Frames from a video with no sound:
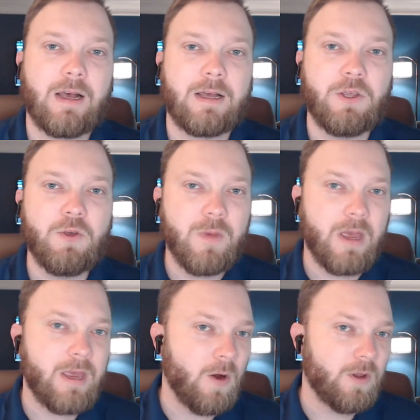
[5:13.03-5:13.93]
you
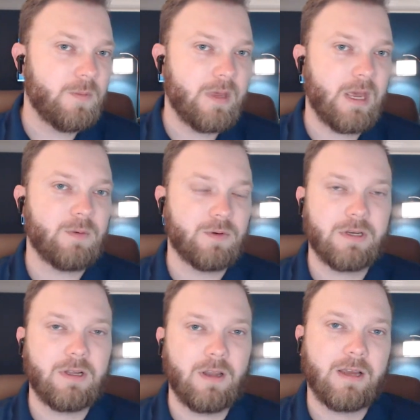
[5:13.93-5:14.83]
may only be able to
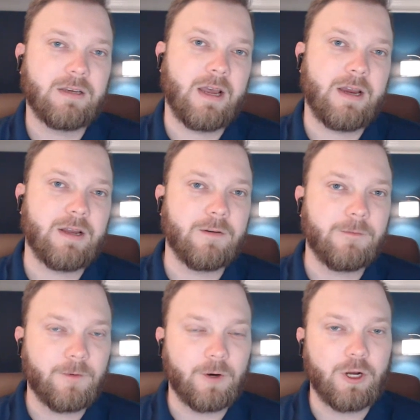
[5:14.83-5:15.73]
collect data
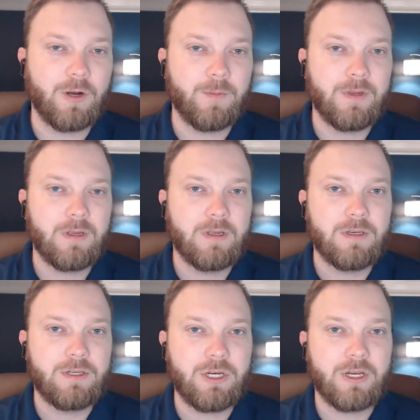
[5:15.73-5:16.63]
from
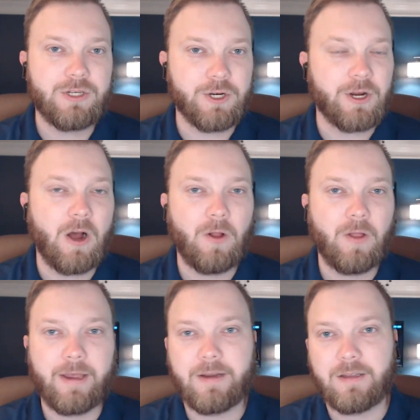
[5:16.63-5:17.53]
just your call
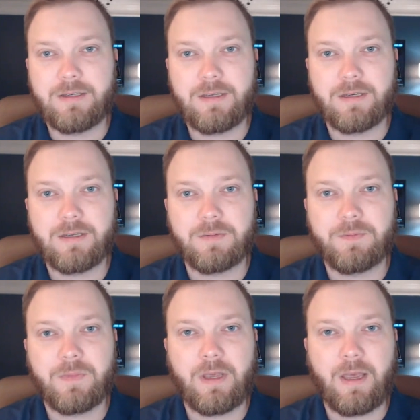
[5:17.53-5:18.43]
handling system.